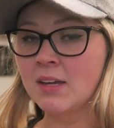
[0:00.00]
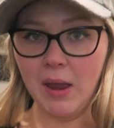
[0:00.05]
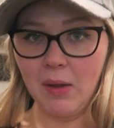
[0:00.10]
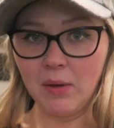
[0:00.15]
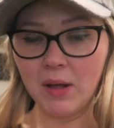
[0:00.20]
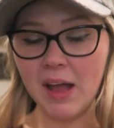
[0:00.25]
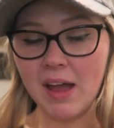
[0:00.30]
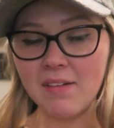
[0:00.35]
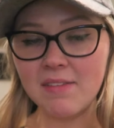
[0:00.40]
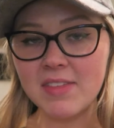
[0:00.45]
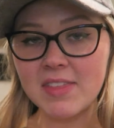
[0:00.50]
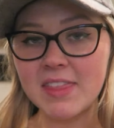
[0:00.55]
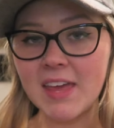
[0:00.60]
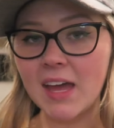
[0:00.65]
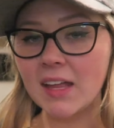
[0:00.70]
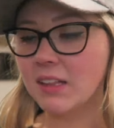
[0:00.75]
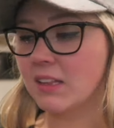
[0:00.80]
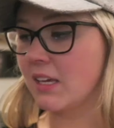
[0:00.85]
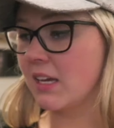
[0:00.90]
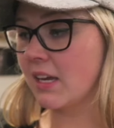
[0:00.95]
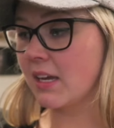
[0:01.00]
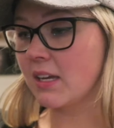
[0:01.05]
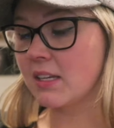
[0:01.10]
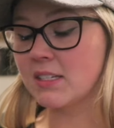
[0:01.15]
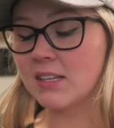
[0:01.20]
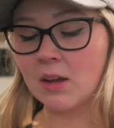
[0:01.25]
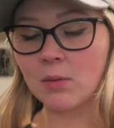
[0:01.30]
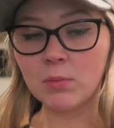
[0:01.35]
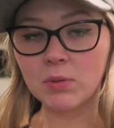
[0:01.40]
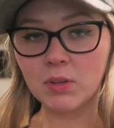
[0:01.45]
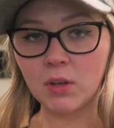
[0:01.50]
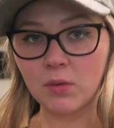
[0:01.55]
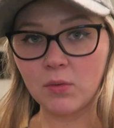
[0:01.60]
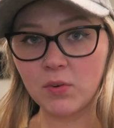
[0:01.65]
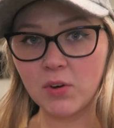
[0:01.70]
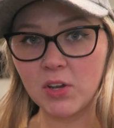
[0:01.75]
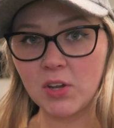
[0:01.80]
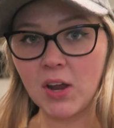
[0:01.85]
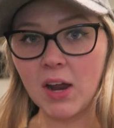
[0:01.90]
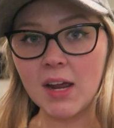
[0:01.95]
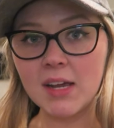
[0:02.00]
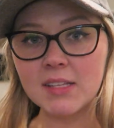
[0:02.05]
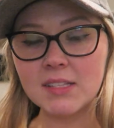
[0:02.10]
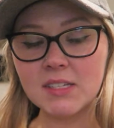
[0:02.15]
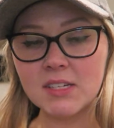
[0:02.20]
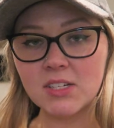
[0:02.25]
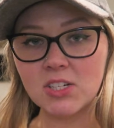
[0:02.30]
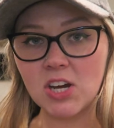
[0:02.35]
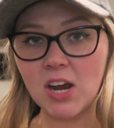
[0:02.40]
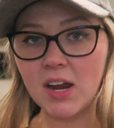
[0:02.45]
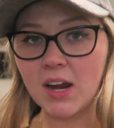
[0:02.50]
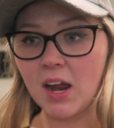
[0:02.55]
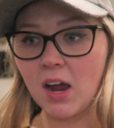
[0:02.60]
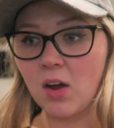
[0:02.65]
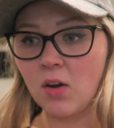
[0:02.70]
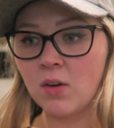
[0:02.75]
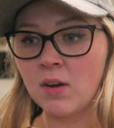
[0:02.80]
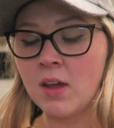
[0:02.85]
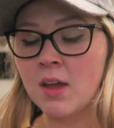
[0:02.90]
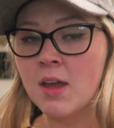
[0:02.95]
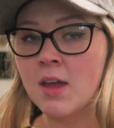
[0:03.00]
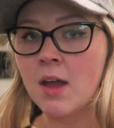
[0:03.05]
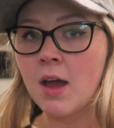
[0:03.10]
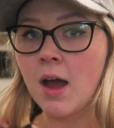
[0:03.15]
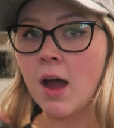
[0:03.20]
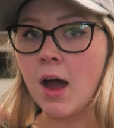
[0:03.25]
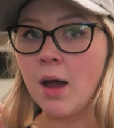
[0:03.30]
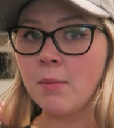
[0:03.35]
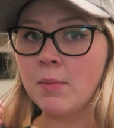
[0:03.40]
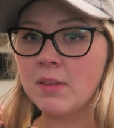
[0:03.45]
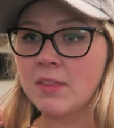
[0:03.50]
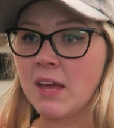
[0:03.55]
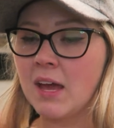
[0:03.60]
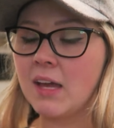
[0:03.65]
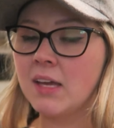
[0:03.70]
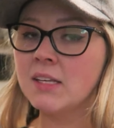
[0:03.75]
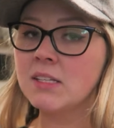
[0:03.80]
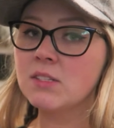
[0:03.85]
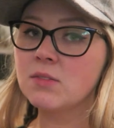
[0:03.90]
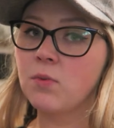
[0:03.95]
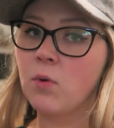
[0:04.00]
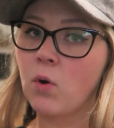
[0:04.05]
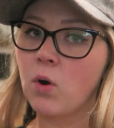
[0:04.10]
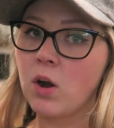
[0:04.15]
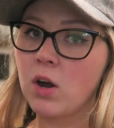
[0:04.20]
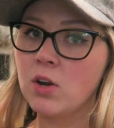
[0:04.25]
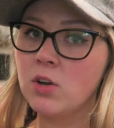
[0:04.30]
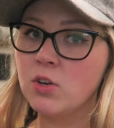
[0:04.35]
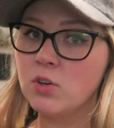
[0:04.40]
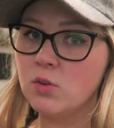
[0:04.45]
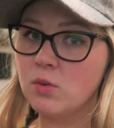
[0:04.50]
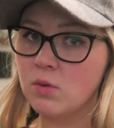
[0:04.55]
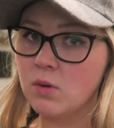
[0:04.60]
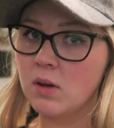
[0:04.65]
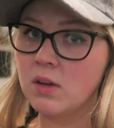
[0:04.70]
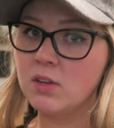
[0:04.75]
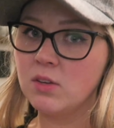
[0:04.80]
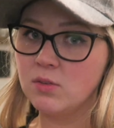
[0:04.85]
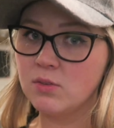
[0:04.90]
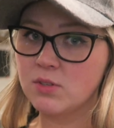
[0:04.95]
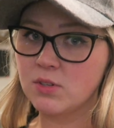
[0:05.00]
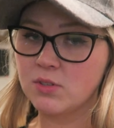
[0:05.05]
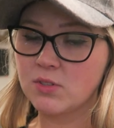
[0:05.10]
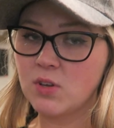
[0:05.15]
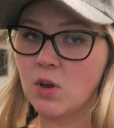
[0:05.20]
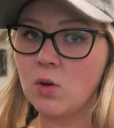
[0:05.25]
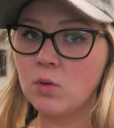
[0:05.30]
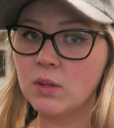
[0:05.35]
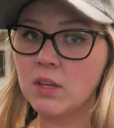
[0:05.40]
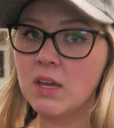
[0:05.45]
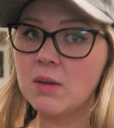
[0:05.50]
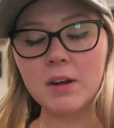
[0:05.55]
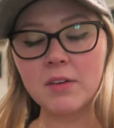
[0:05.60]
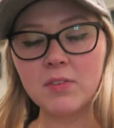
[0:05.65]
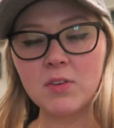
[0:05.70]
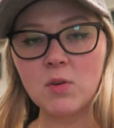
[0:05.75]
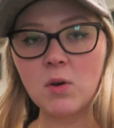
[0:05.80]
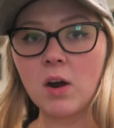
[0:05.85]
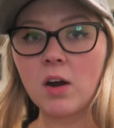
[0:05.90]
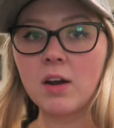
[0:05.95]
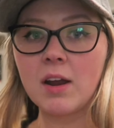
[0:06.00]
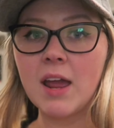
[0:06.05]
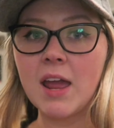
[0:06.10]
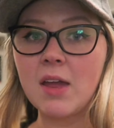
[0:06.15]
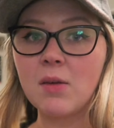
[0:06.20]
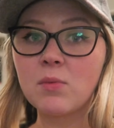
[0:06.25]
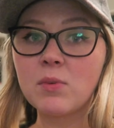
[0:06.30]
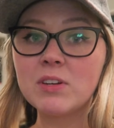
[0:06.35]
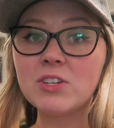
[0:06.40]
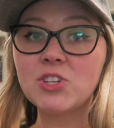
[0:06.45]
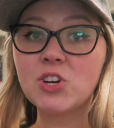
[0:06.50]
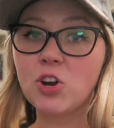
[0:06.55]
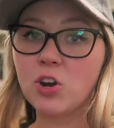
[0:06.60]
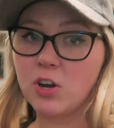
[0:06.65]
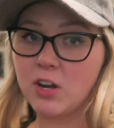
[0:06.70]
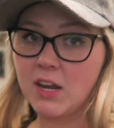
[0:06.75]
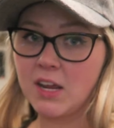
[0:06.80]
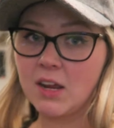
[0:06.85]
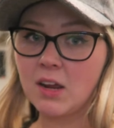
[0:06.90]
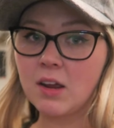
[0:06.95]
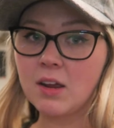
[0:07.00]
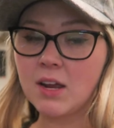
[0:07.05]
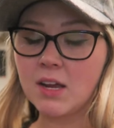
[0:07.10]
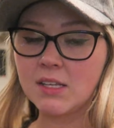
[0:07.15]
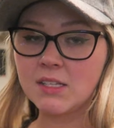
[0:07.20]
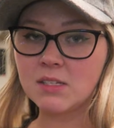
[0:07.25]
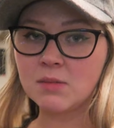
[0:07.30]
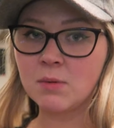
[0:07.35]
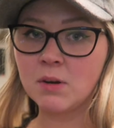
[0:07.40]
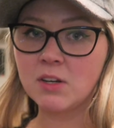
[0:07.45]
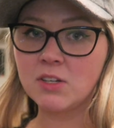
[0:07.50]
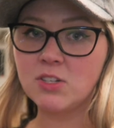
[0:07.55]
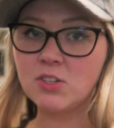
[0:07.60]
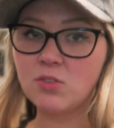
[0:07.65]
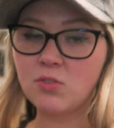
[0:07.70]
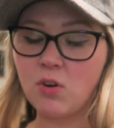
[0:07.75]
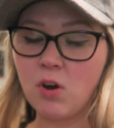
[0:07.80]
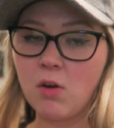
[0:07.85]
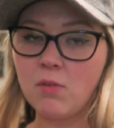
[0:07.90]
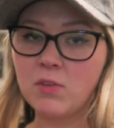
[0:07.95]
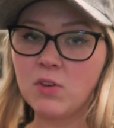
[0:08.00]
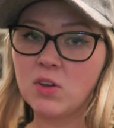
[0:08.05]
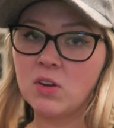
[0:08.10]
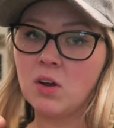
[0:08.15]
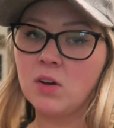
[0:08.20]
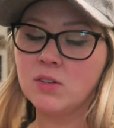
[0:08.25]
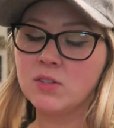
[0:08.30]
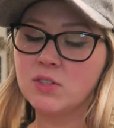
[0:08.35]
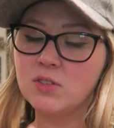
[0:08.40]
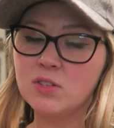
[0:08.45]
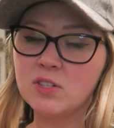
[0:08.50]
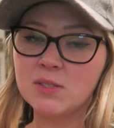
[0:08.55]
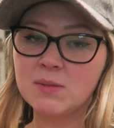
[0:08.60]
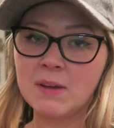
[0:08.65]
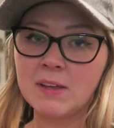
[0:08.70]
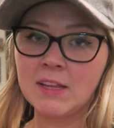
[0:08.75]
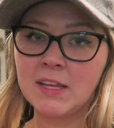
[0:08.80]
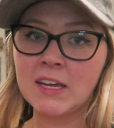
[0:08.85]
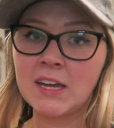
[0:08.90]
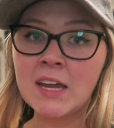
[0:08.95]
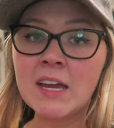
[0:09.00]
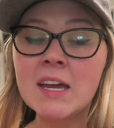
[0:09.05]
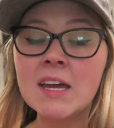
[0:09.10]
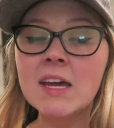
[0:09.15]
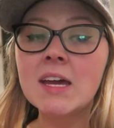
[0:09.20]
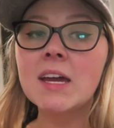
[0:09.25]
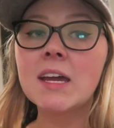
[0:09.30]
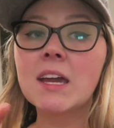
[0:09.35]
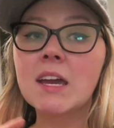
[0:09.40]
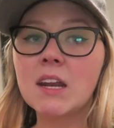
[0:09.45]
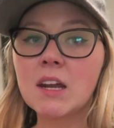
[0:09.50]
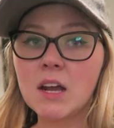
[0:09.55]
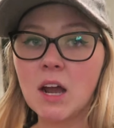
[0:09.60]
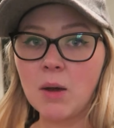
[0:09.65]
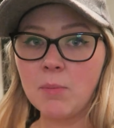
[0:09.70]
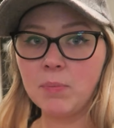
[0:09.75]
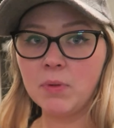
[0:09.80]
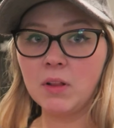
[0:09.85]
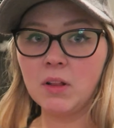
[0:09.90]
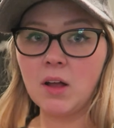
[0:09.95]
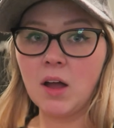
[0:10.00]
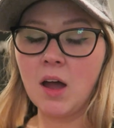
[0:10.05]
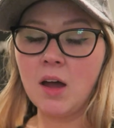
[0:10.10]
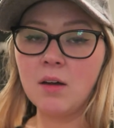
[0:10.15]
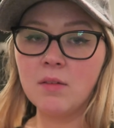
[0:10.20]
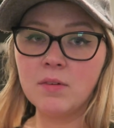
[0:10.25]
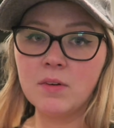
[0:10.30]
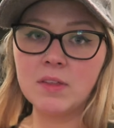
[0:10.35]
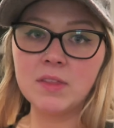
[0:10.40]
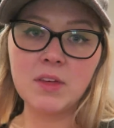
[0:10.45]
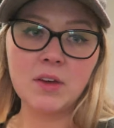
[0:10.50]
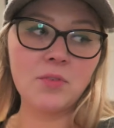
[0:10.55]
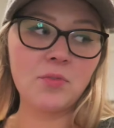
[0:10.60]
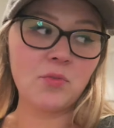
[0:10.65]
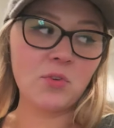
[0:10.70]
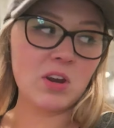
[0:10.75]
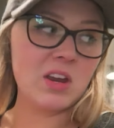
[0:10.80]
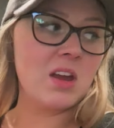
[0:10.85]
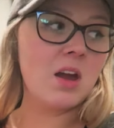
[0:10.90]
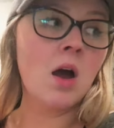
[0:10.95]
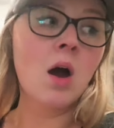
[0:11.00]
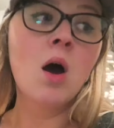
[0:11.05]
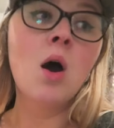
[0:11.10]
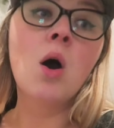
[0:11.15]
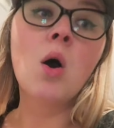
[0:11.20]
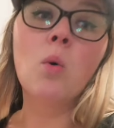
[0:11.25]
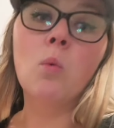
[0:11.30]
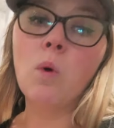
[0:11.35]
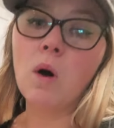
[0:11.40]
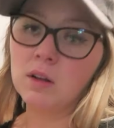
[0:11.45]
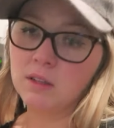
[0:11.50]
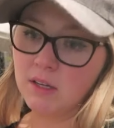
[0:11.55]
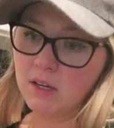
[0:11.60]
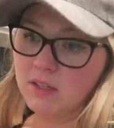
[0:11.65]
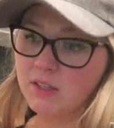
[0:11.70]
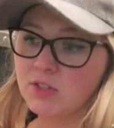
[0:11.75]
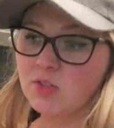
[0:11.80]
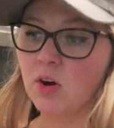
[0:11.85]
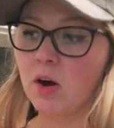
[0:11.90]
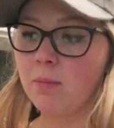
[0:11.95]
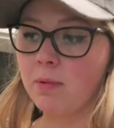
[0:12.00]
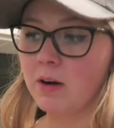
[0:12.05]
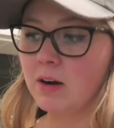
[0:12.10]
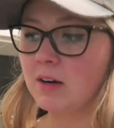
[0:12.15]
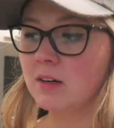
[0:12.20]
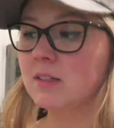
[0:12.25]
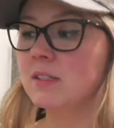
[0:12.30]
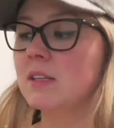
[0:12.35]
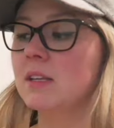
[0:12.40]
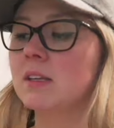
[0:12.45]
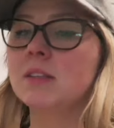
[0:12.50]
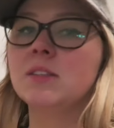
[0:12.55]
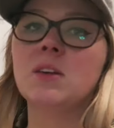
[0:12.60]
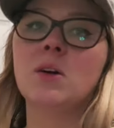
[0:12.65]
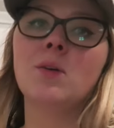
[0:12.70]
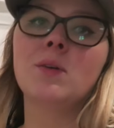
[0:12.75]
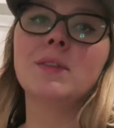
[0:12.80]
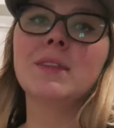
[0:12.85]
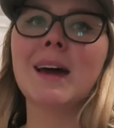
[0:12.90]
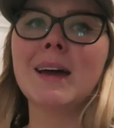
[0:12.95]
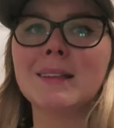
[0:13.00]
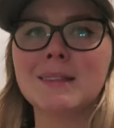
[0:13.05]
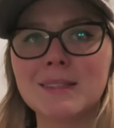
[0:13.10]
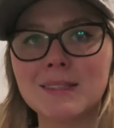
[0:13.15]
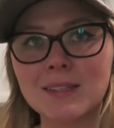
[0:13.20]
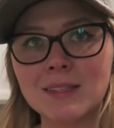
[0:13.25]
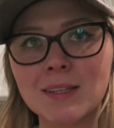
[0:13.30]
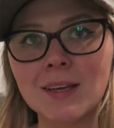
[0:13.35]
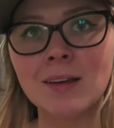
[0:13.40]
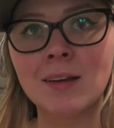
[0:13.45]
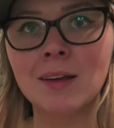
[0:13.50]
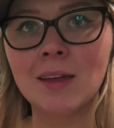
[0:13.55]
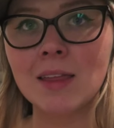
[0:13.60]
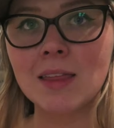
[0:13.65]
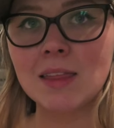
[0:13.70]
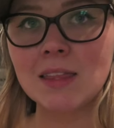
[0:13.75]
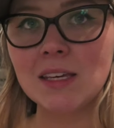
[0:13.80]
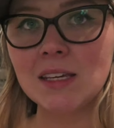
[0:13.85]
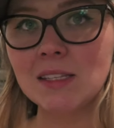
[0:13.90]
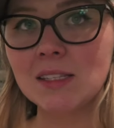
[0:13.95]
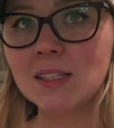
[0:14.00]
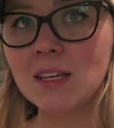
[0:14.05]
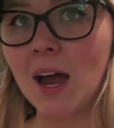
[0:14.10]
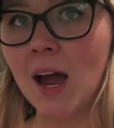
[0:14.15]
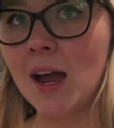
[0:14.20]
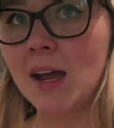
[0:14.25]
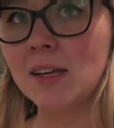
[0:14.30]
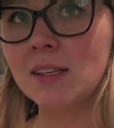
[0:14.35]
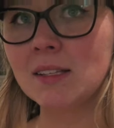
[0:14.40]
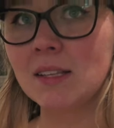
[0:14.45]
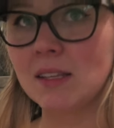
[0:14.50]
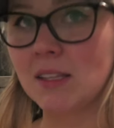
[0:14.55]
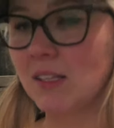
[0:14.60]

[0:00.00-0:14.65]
I will have that link down below for you guys to check out um, and that is for new users only. But if you are a returning customer to Grove, you can also use my link, get a couple of the free walnut scrubbers. So that's these guys.